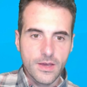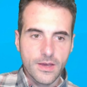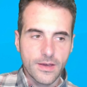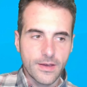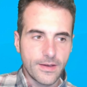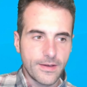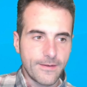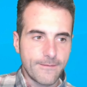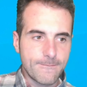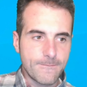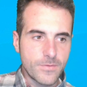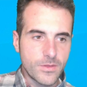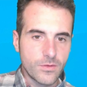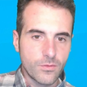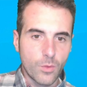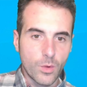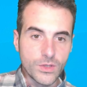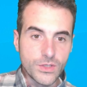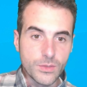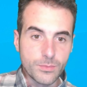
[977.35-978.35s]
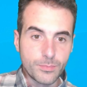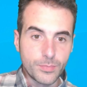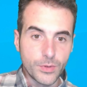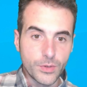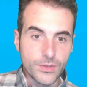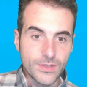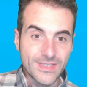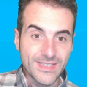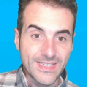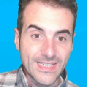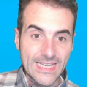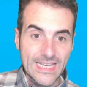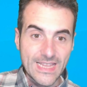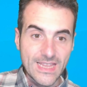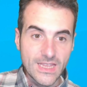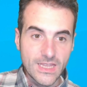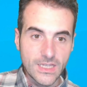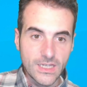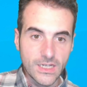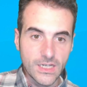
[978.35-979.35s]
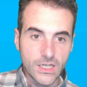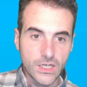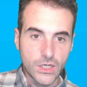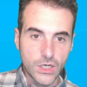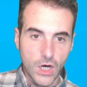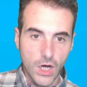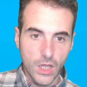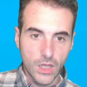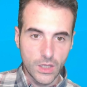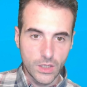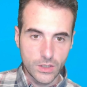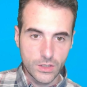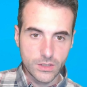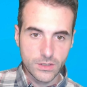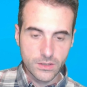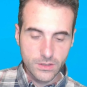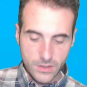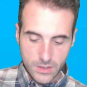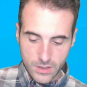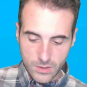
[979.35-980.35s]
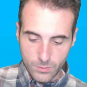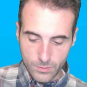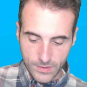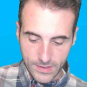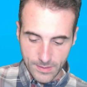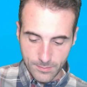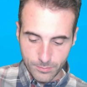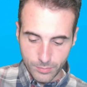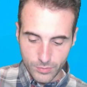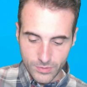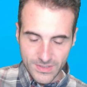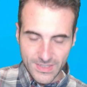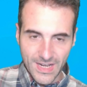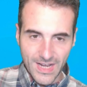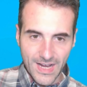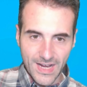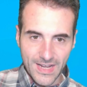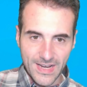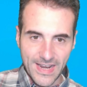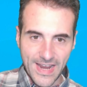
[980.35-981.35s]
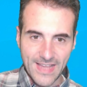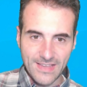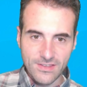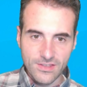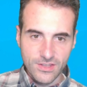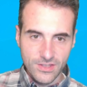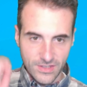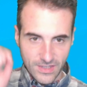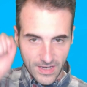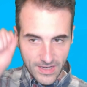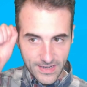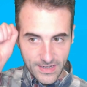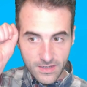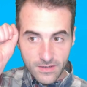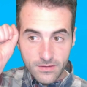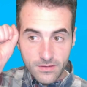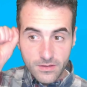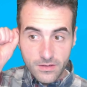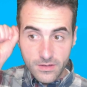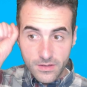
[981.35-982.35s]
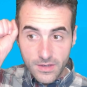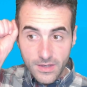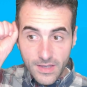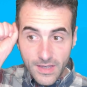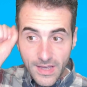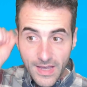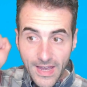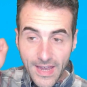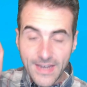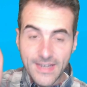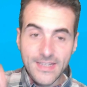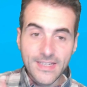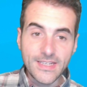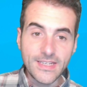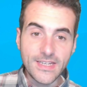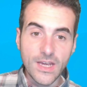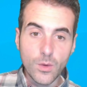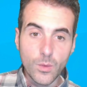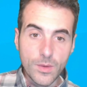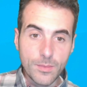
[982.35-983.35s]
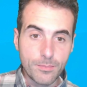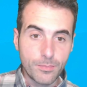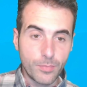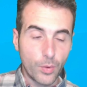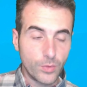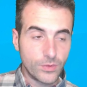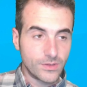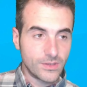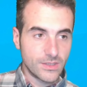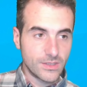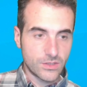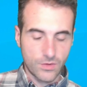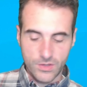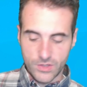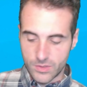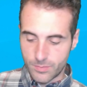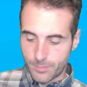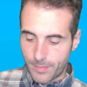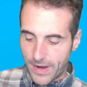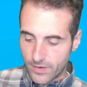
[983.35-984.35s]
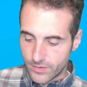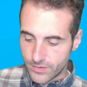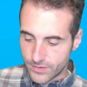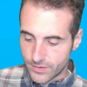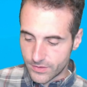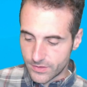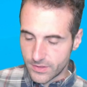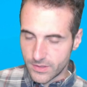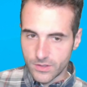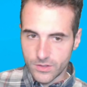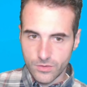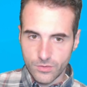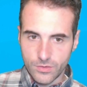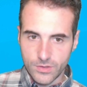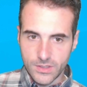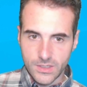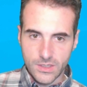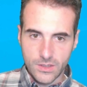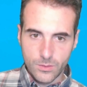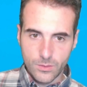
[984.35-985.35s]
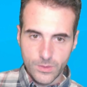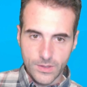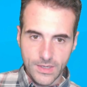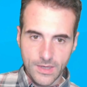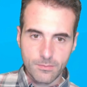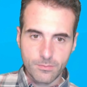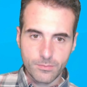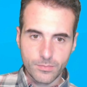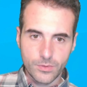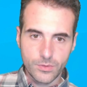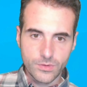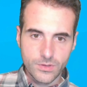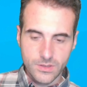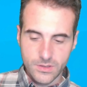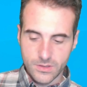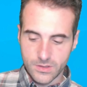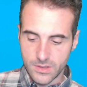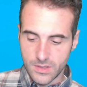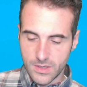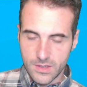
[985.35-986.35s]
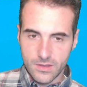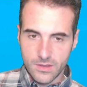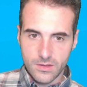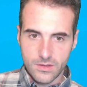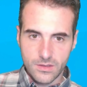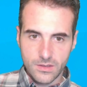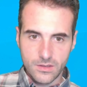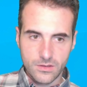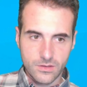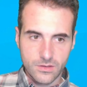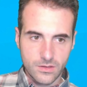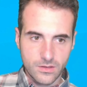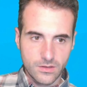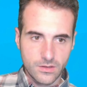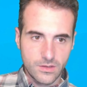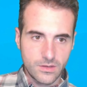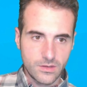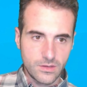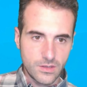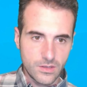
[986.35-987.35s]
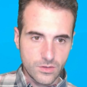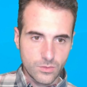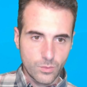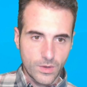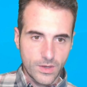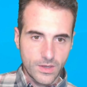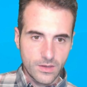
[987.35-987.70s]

If you want to put in the color, we can put a net sign, and here we put the transparency. So here we can put this in this way.